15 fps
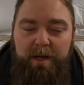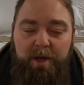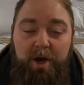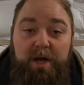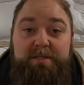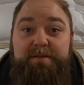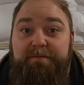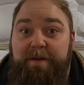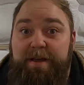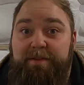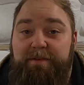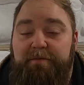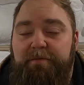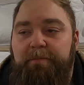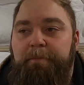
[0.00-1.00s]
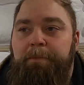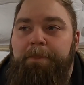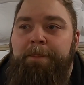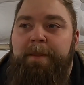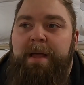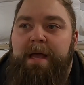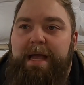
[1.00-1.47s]
cost effective,
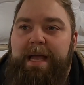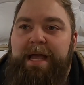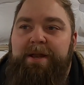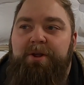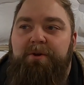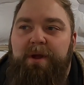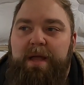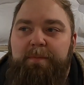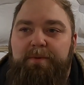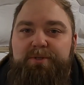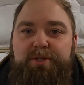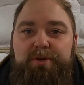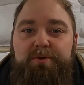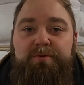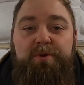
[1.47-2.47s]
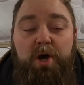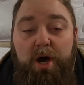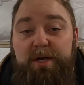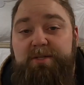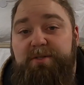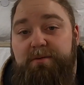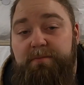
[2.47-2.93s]
and you're able to
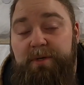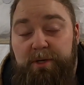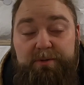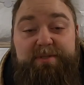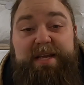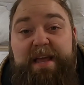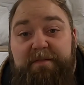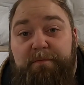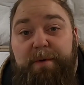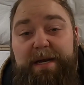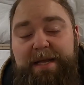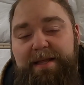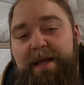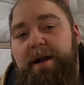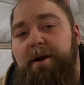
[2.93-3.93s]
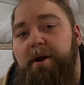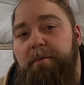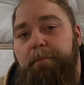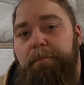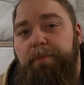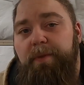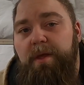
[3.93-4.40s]
save money there.
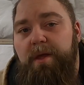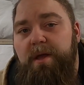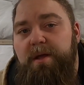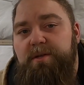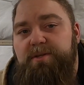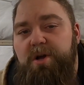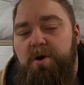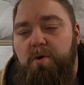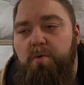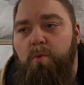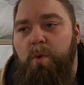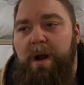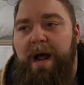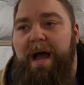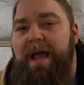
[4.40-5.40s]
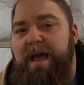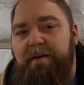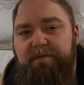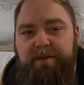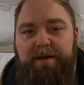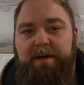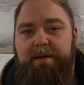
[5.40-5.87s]
So what I
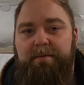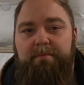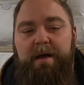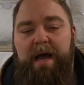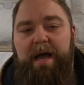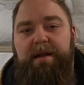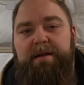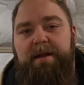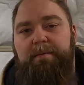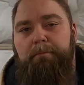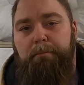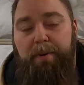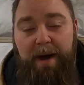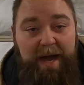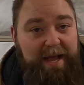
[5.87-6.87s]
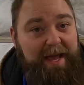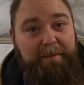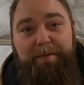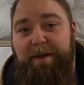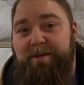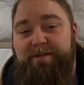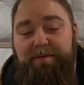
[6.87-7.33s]
have done, I didn't buy
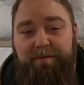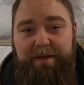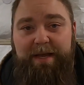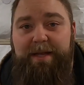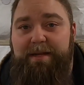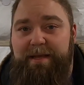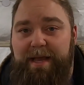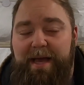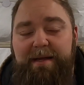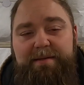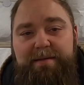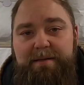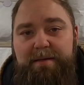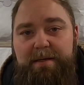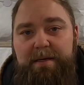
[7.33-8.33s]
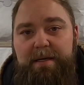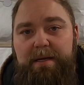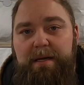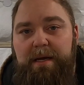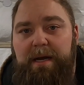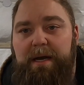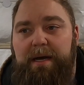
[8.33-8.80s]
a piece of land yet.
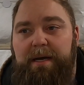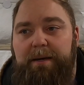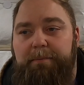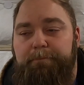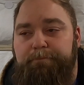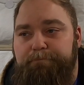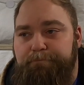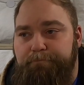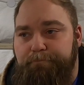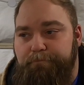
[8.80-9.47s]
I'm